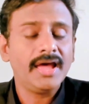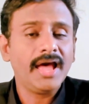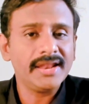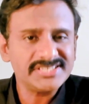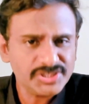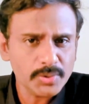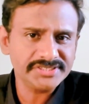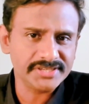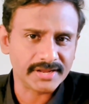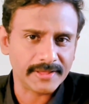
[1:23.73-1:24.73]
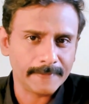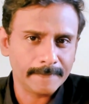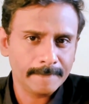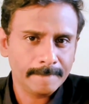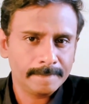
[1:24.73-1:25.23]
And astonishingly,
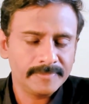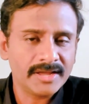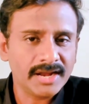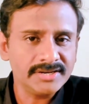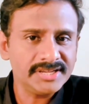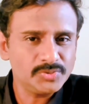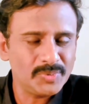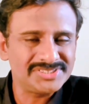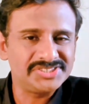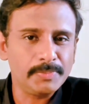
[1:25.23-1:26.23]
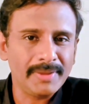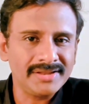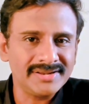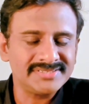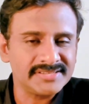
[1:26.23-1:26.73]
the countries which
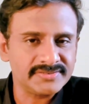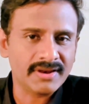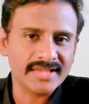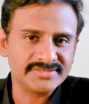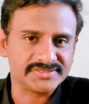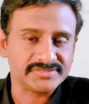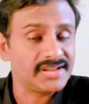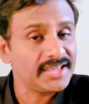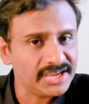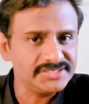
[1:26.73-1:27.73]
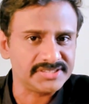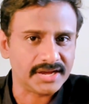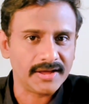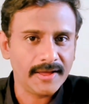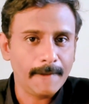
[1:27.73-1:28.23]
demanded such relaxation, like
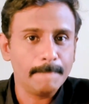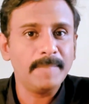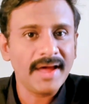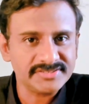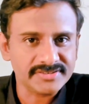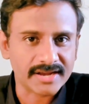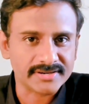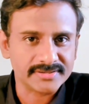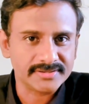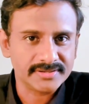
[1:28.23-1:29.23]
India, backtracked.